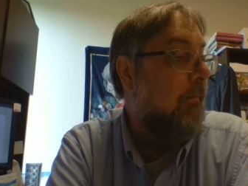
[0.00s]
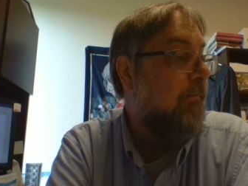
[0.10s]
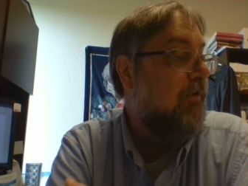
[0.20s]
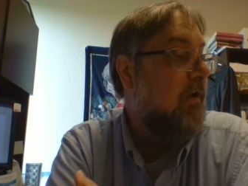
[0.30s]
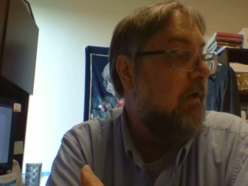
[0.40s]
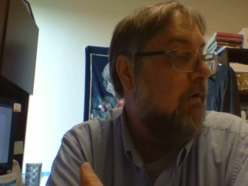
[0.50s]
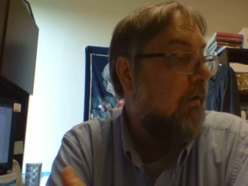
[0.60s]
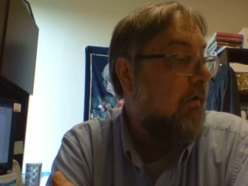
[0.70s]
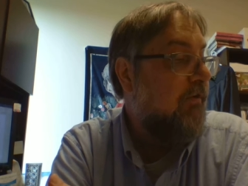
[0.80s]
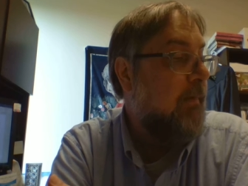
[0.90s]
She
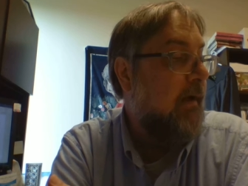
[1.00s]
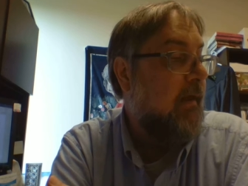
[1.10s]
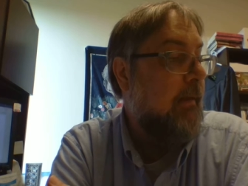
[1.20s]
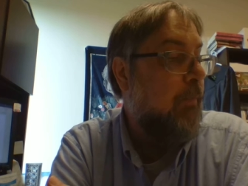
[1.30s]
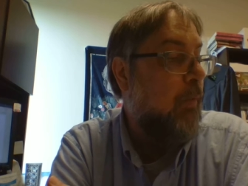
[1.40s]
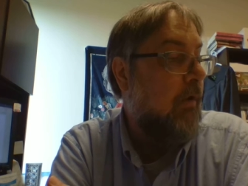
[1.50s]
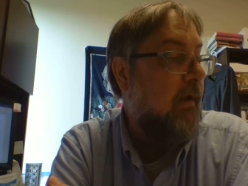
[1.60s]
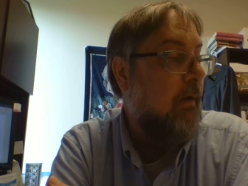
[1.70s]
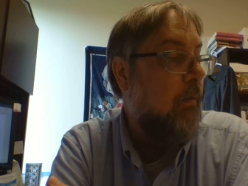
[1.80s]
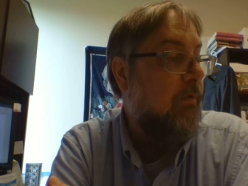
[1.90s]
encouraged me to keep
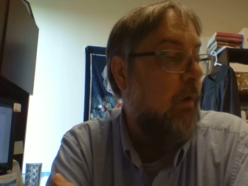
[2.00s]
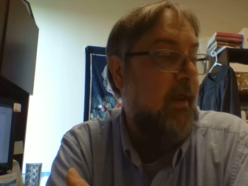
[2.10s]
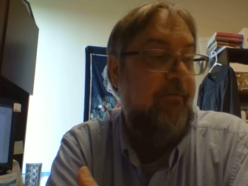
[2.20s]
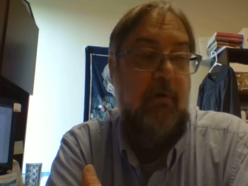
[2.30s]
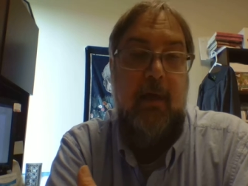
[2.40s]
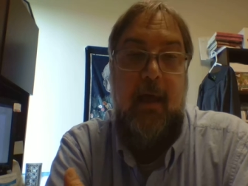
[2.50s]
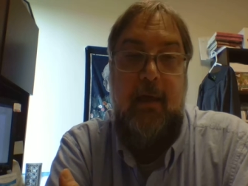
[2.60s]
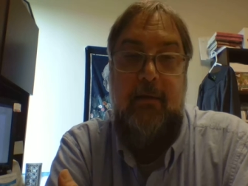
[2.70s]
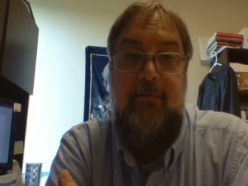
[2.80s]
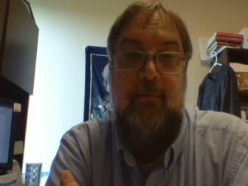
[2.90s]
working with whatever
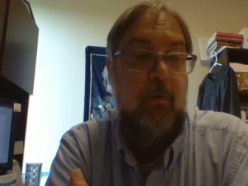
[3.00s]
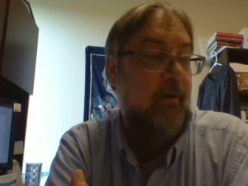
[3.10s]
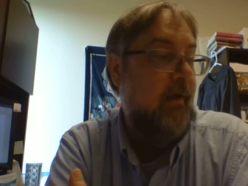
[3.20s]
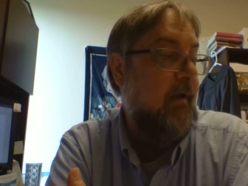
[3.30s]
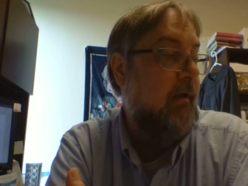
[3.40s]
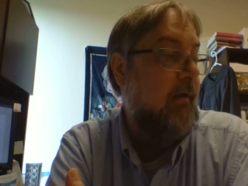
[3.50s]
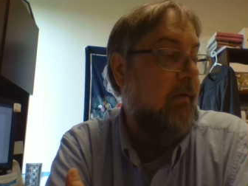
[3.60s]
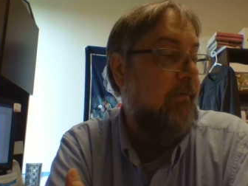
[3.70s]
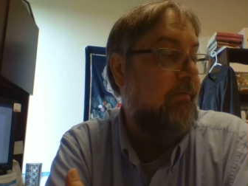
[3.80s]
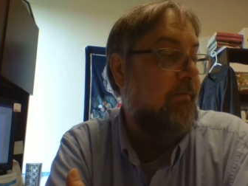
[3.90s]
guides or
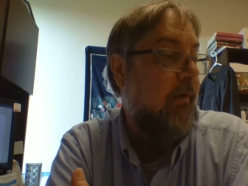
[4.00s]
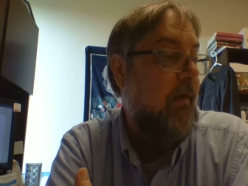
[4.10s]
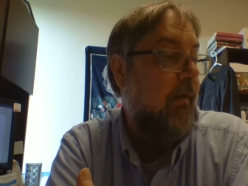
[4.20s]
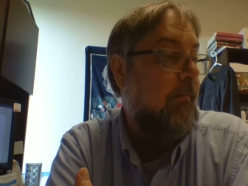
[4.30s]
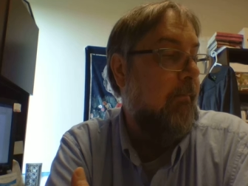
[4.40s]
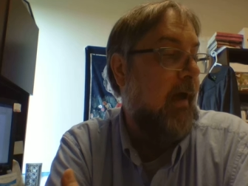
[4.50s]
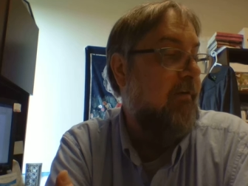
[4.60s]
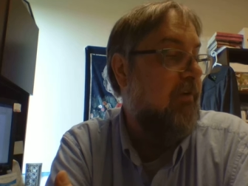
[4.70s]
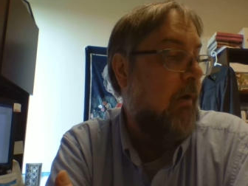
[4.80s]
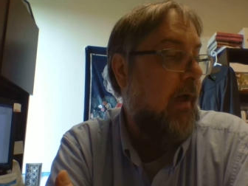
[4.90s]
deities might
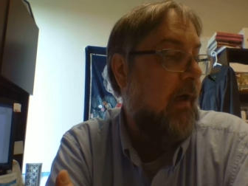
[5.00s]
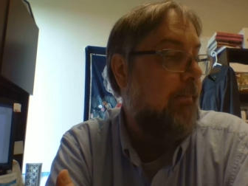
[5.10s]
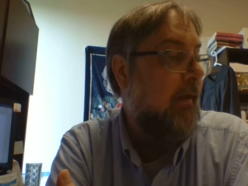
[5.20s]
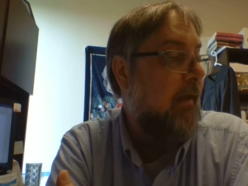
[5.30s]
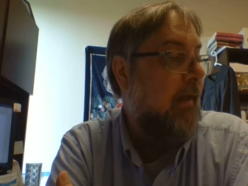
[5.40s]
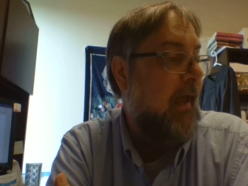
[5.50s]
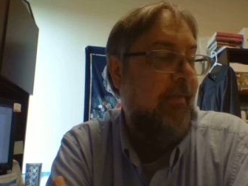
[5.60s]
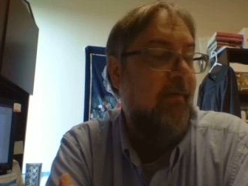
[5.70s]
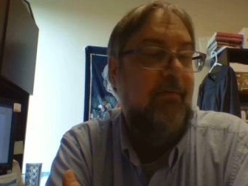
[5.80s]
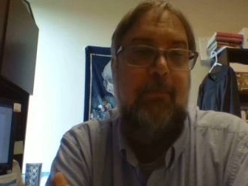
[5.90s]
show up.
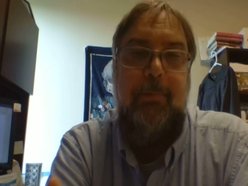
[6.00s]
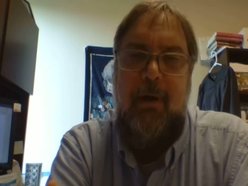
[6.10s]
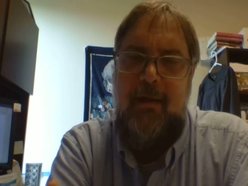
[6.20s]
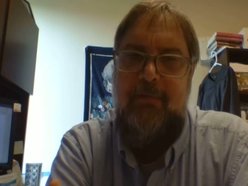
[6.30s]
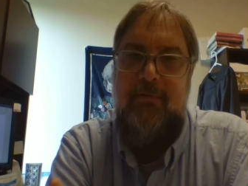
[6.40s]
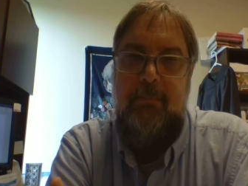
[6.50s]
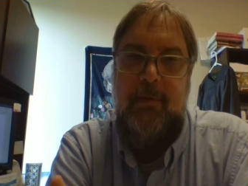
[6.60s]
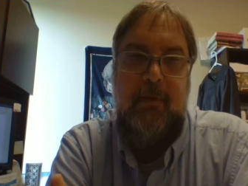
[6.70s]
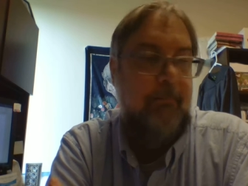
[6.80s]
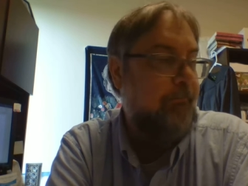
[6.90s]
And this surprised
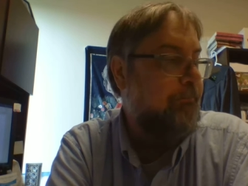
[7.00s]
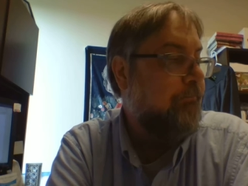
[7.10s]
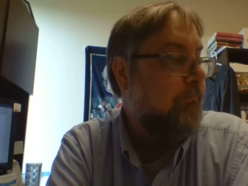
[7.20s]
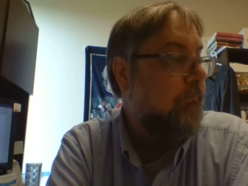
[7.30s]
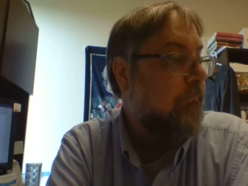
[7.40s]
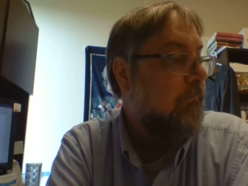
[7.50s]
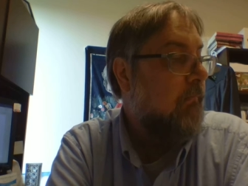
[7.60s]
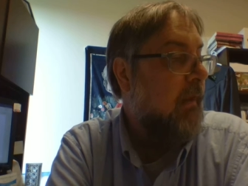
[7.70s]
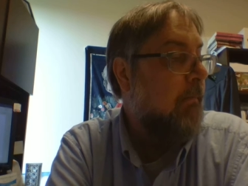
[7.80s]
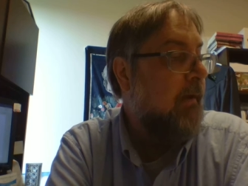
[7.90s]
me
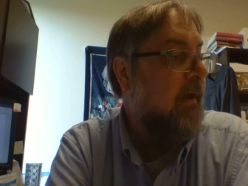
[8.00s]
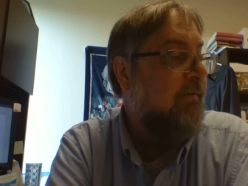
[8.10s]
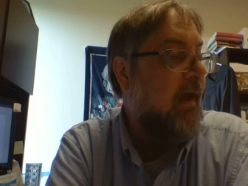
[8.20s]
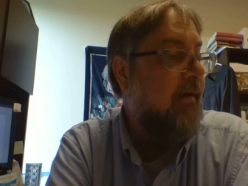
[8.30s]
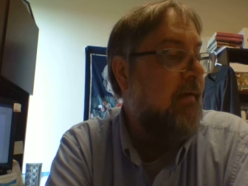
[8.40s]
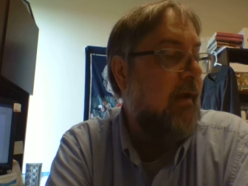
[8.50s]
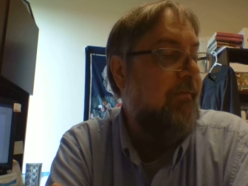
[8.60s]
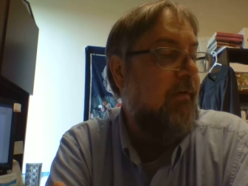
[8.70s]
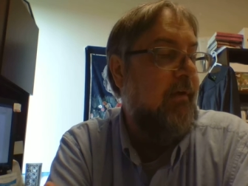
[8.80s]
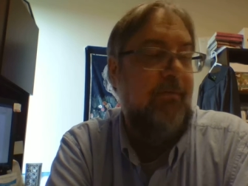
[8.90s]
because I had not
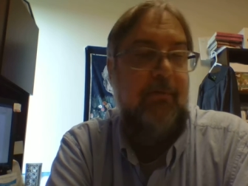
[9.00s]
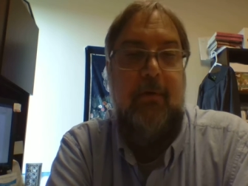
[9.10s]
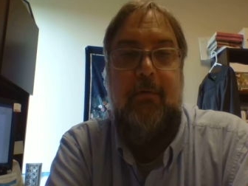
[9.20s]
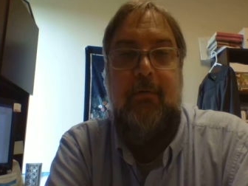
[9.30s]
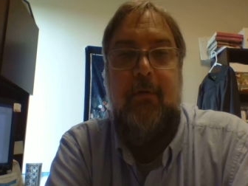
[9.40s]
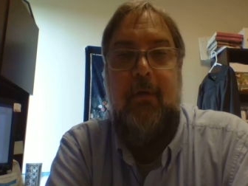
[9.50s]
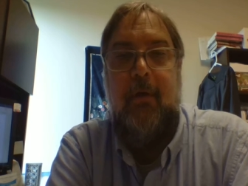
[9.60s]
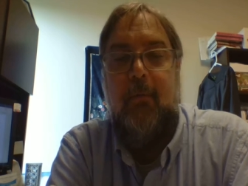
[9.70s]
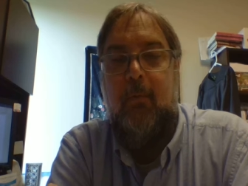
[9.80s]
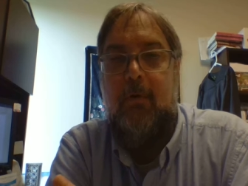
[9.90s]
even considered
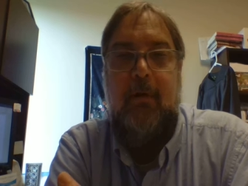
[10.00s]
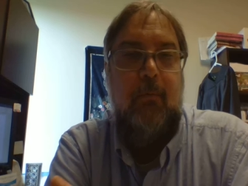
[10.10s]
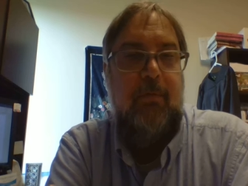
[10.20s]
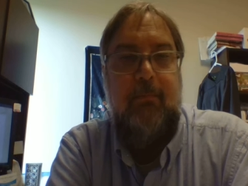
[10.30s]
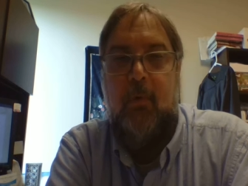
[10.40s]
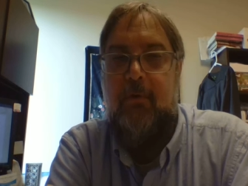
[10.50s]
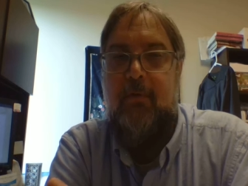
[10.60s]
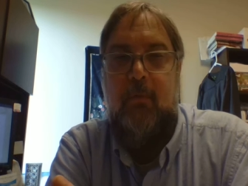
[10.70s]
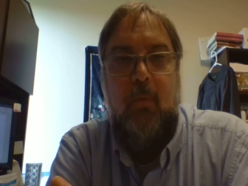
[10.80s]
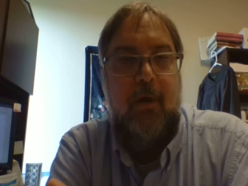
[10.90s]
working with more
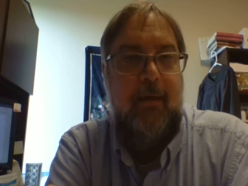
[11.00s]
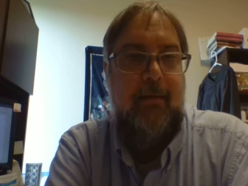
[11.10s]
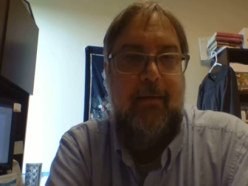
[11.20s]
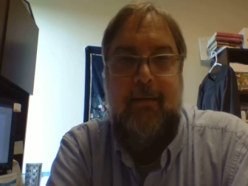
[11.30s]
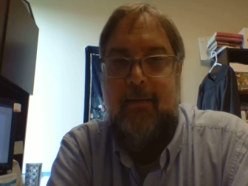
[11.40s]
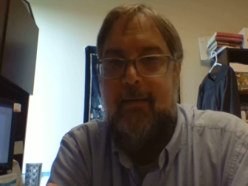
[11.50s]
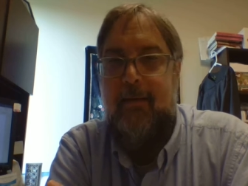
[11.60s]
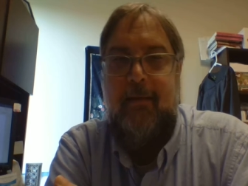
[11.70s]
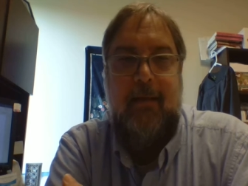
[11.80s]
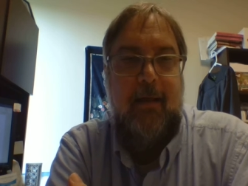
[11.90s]
than one
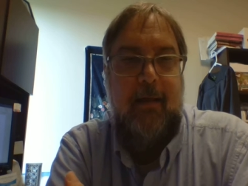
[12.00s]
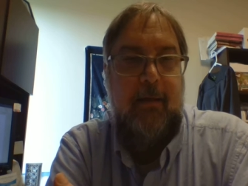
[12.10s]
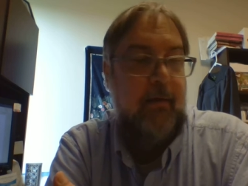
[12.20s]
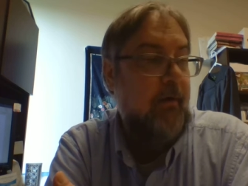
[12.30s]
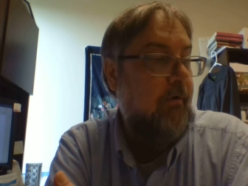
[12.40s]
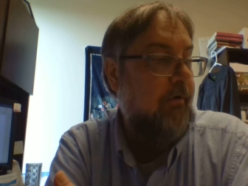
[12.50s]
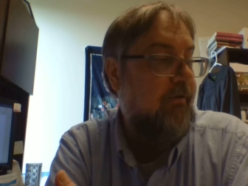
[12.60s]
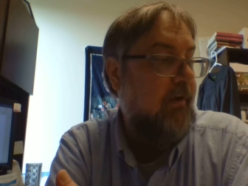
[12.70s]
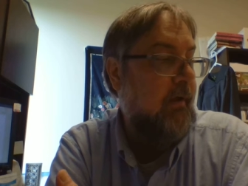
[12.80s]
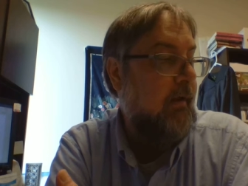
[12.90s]

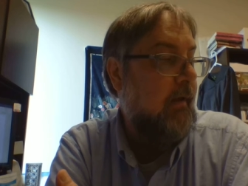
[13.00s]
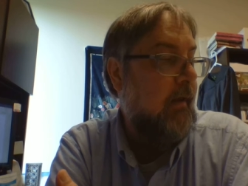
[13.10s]
energy.